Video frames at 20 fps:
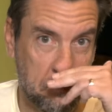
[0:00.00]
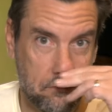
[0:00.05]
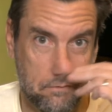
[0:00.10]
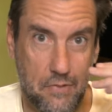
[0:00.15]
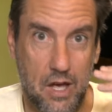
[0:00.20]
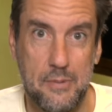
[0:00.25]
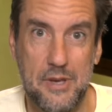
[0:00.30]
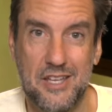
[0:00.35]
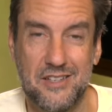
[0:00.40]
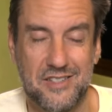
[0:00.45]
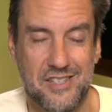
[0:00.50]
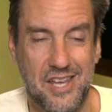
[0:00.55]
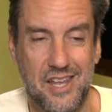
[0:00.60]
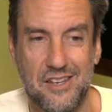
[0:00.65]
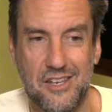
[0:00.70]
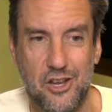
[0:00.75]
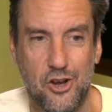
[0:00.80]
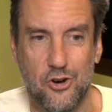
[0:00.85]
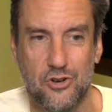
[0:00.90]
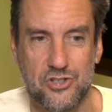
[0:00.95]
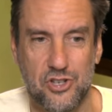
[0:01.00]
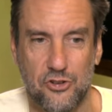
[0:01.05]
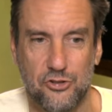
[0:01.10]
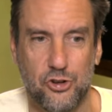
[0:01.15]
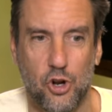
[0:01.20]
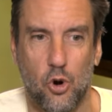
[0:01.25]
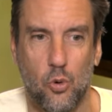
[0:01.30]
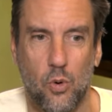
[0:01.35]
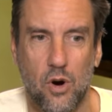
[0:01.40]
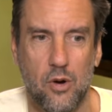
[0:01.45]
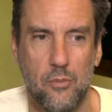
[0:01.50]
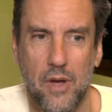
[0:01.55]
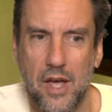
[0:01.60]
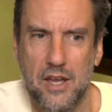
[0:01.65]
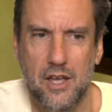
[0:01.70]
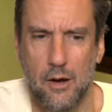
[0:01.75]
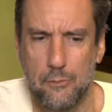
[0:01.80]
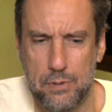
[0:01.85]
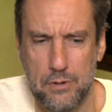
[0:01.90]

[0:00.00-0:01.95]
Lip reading: Maybe in 10 years, I'll start wearing makeup.